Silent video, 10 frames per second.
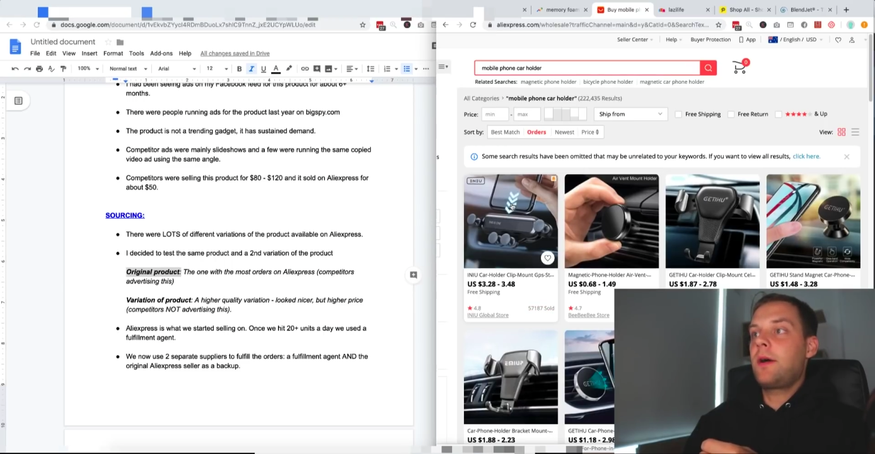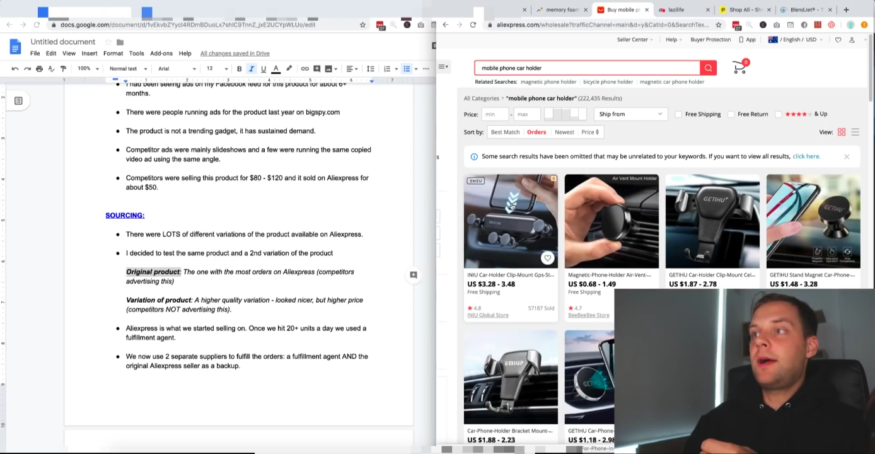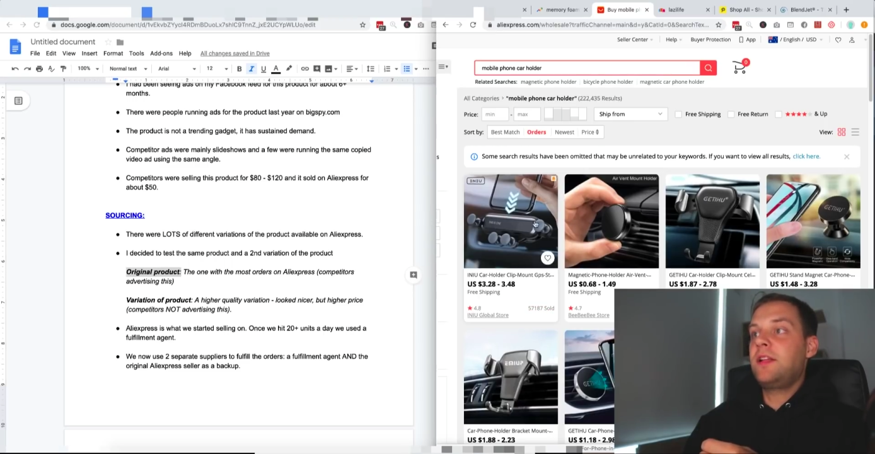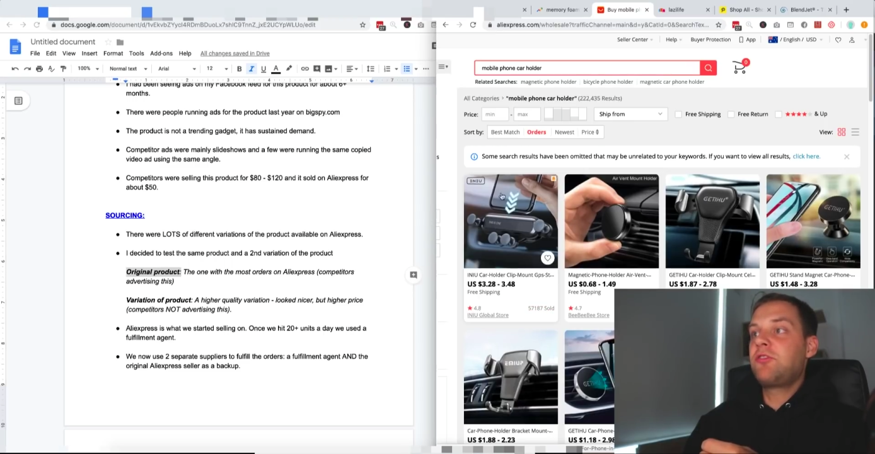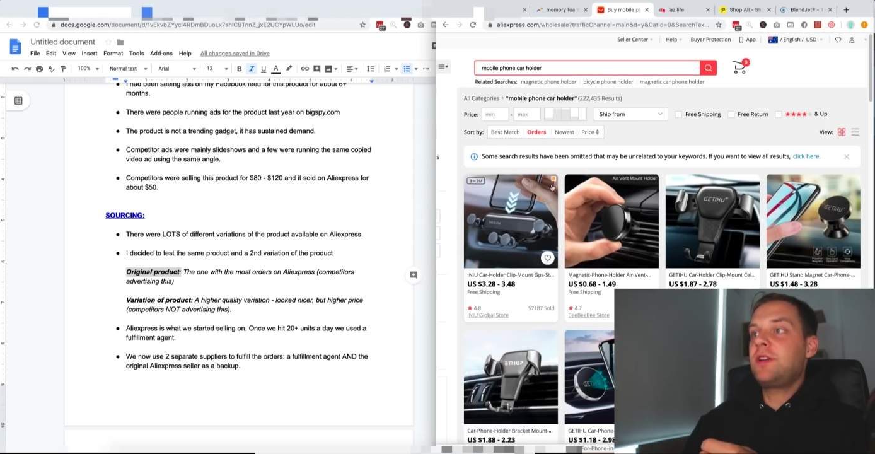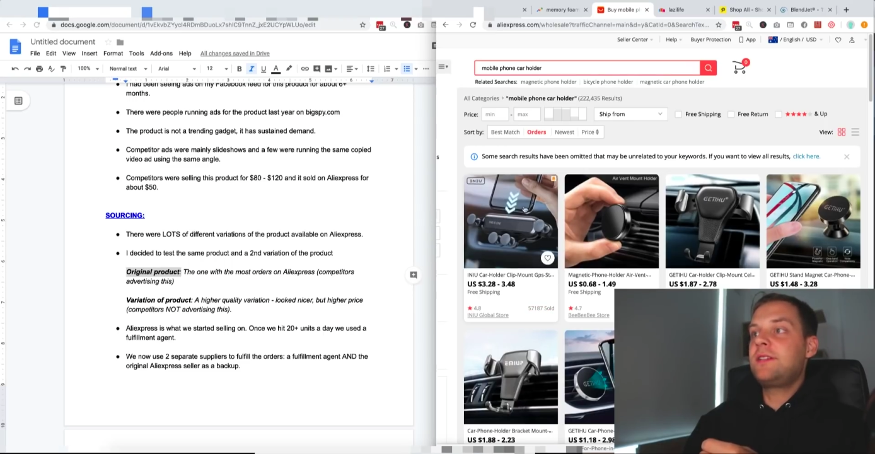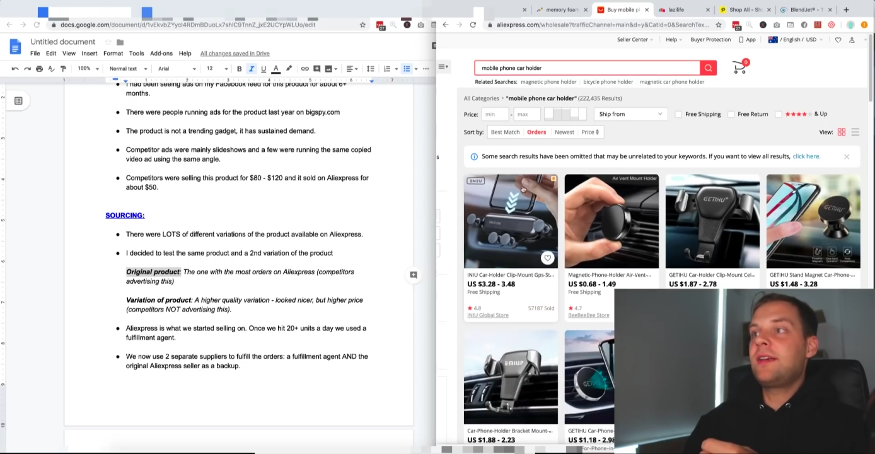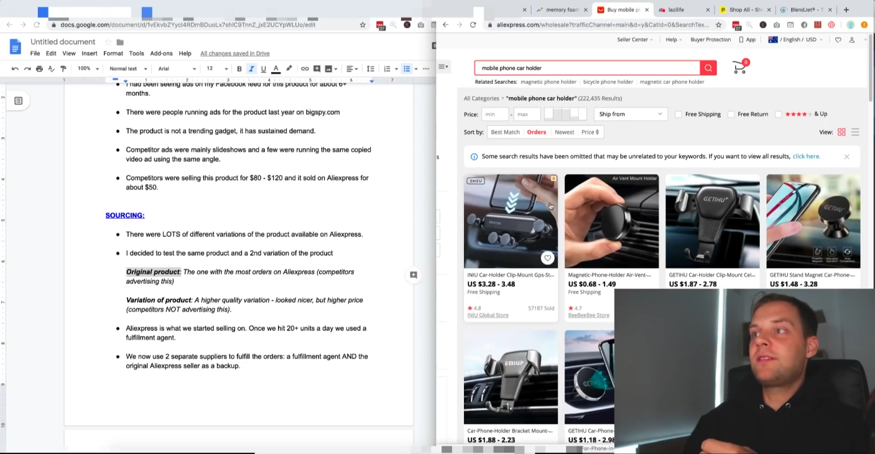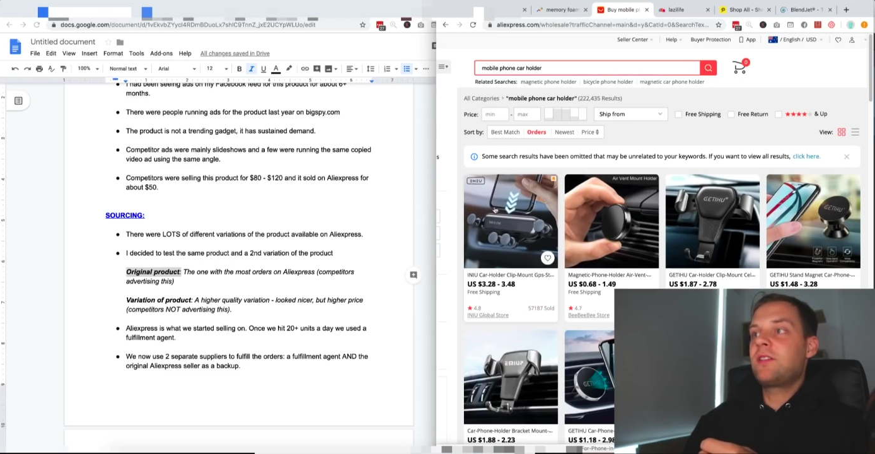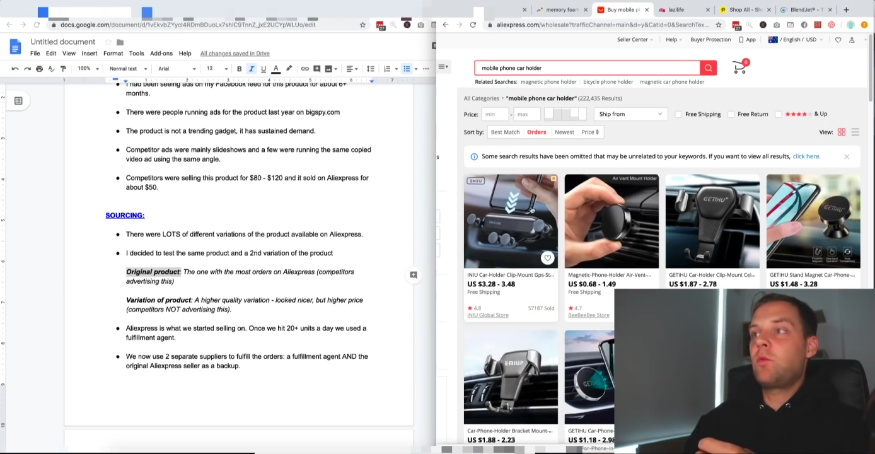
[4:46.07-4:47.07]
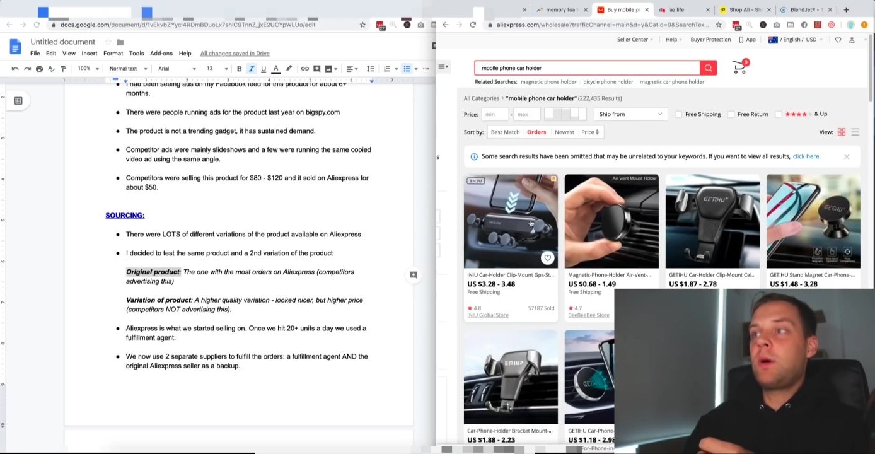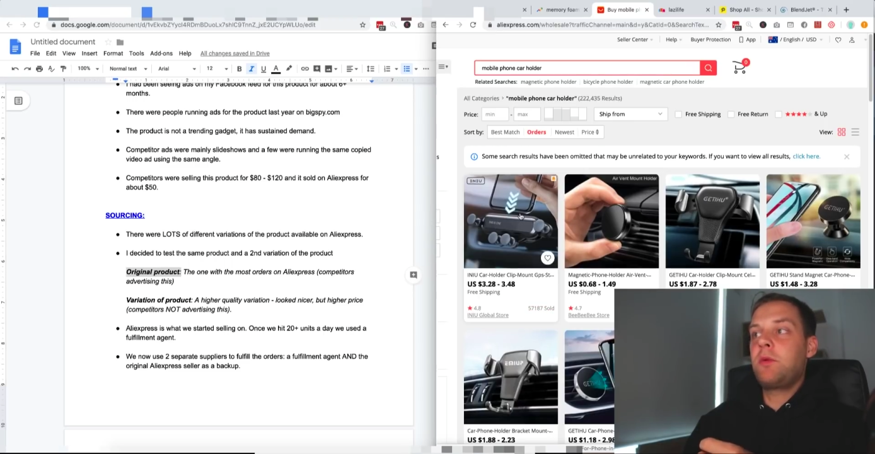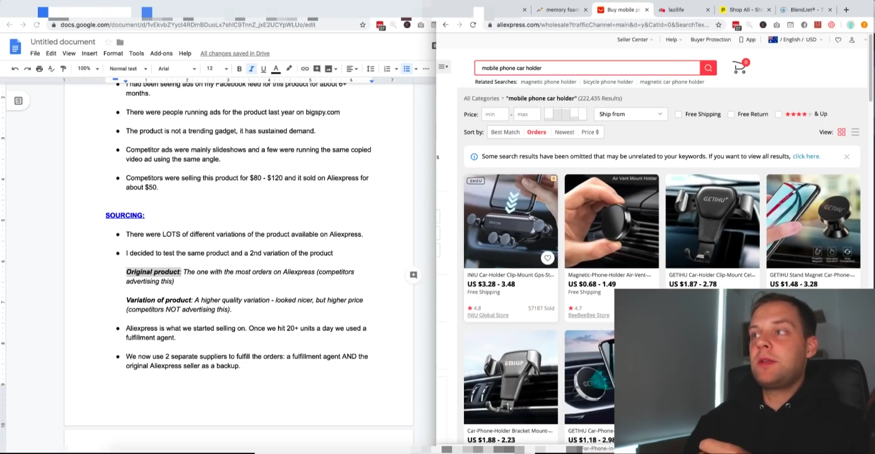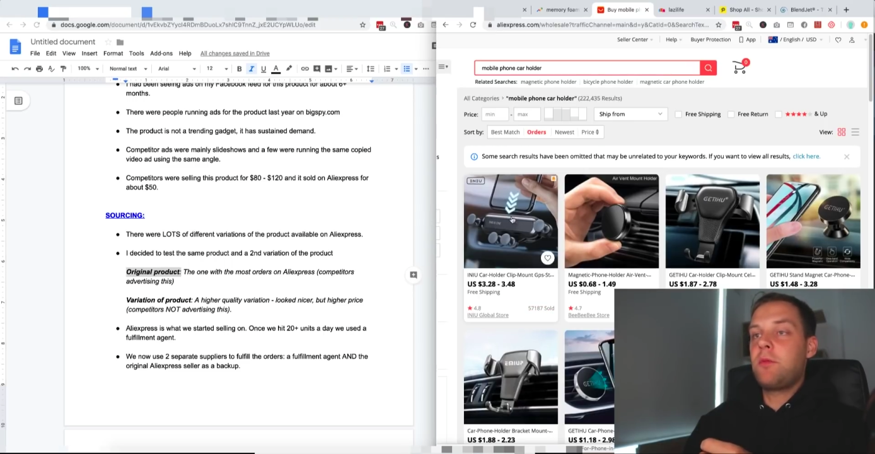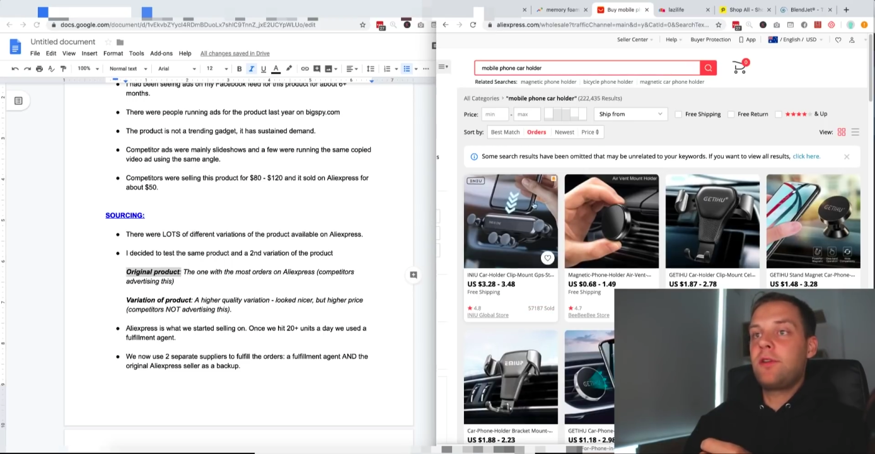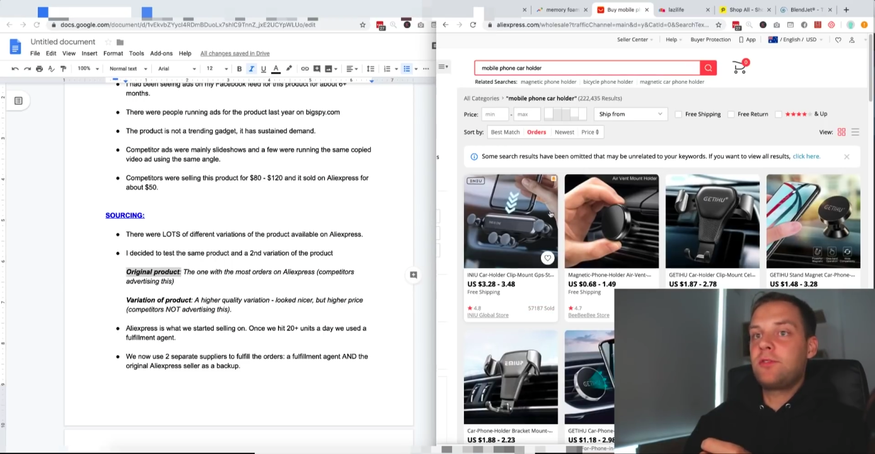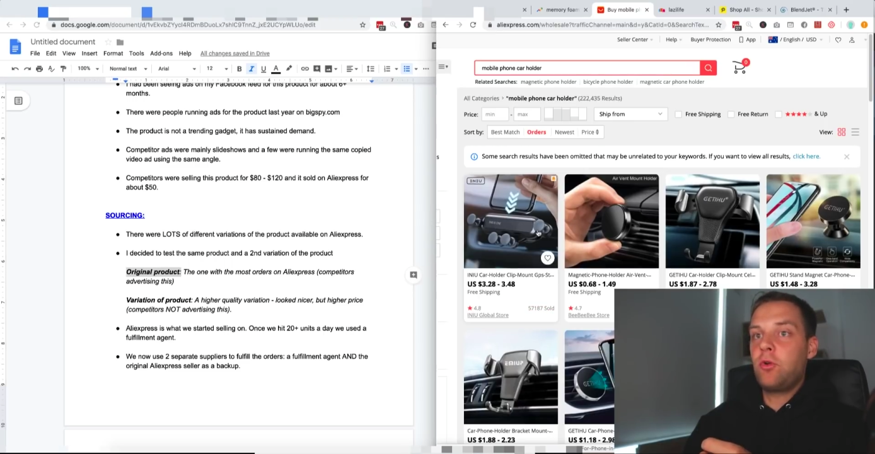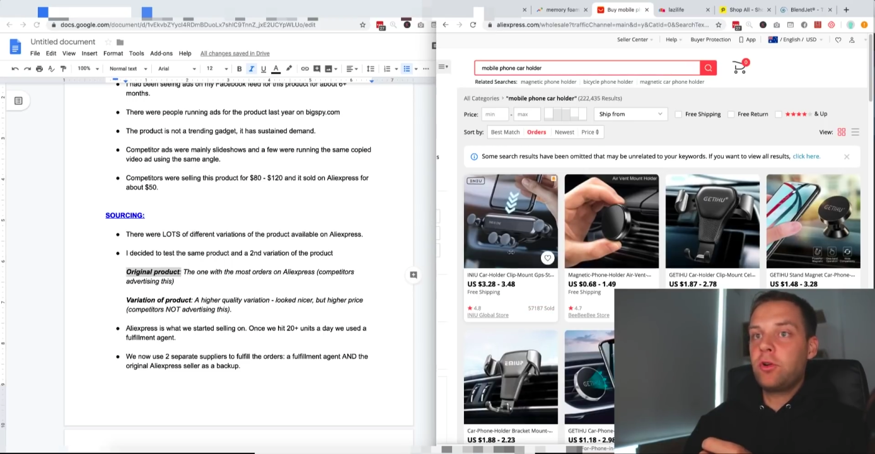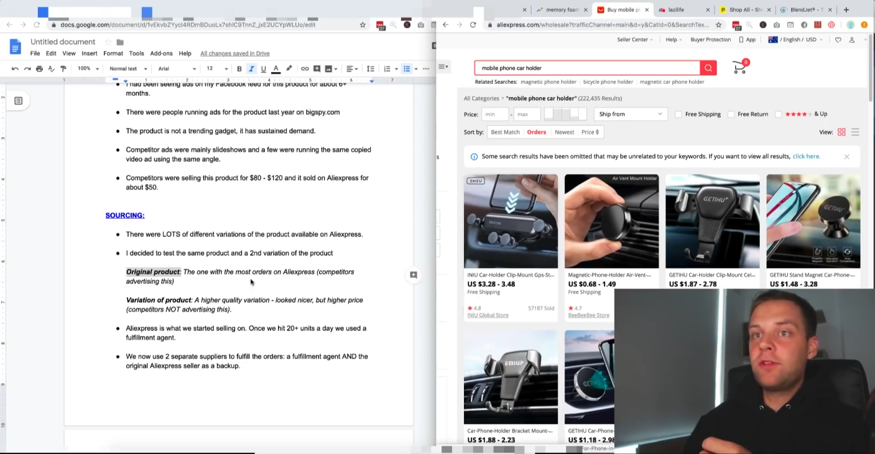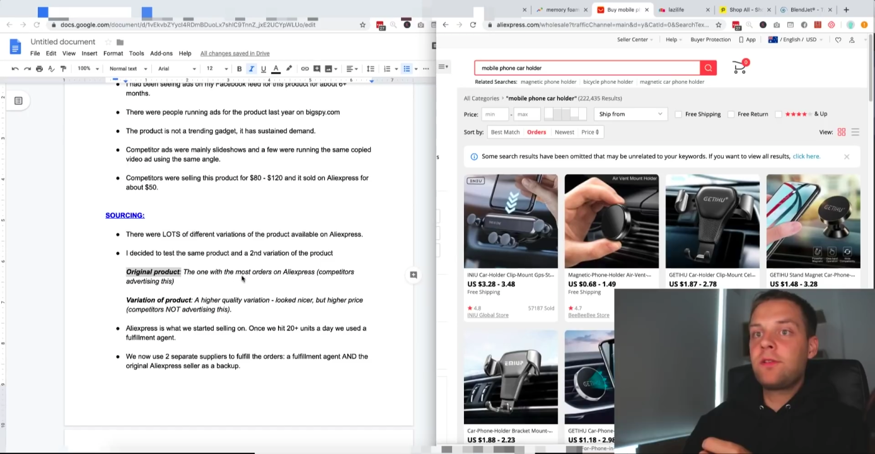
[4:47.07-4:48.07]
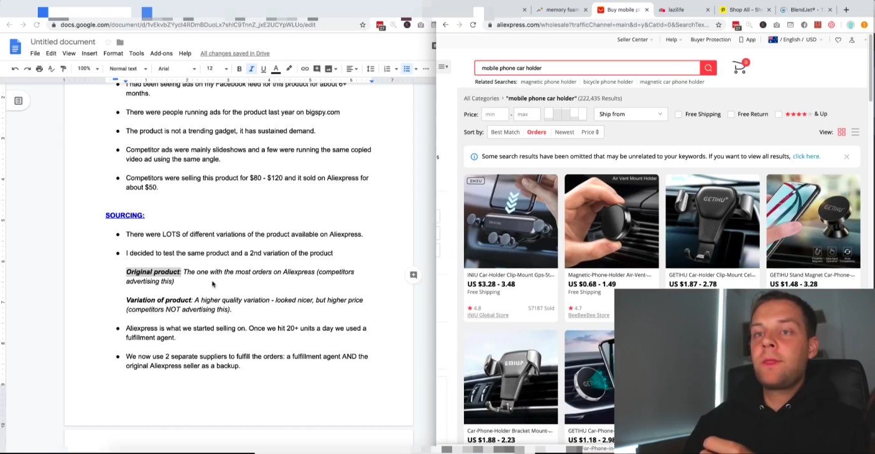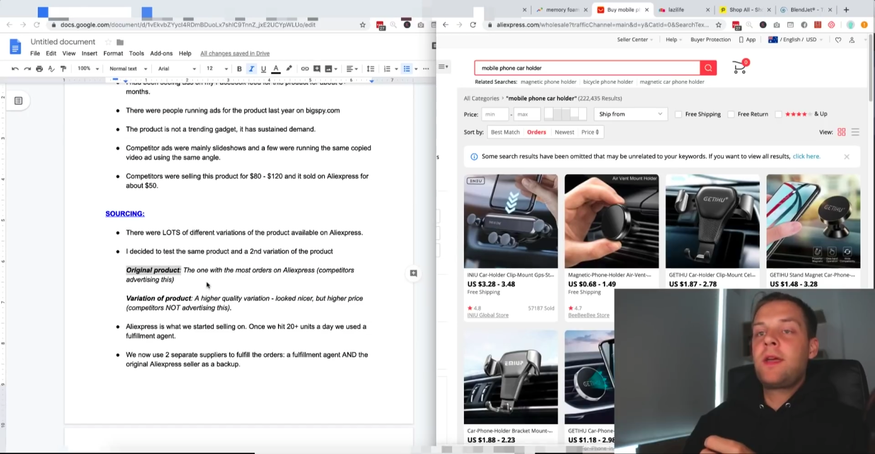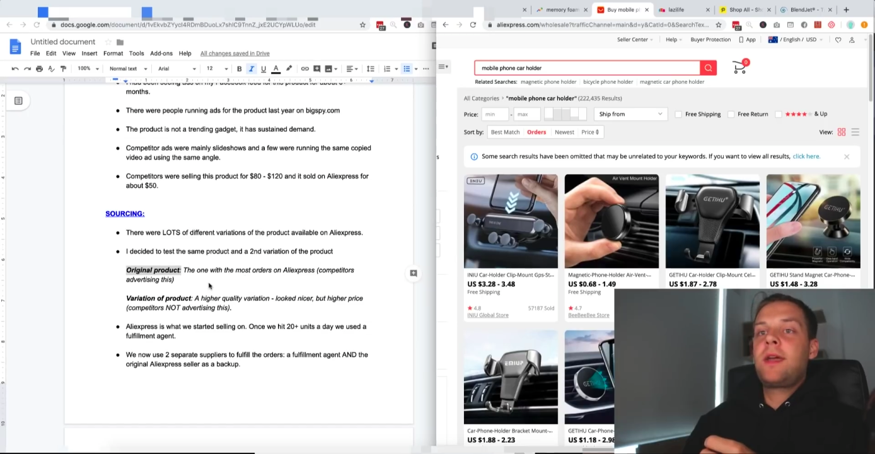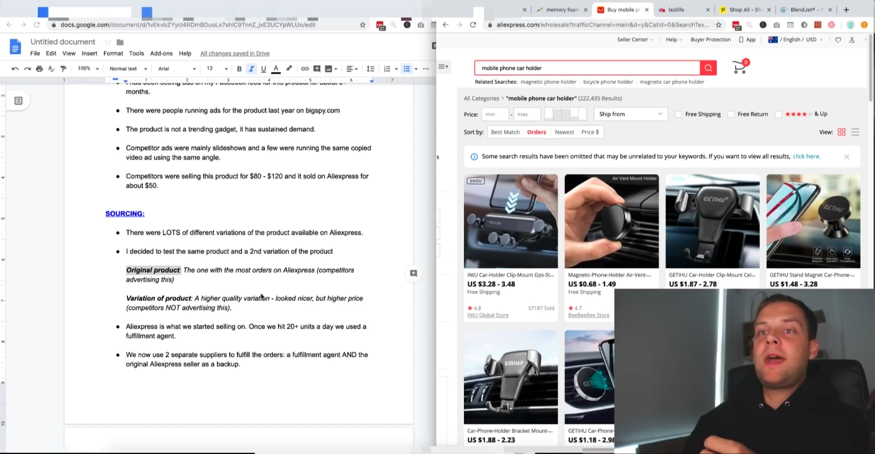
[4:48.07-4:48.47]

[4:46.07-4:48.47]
I literally tested the one with the most orders.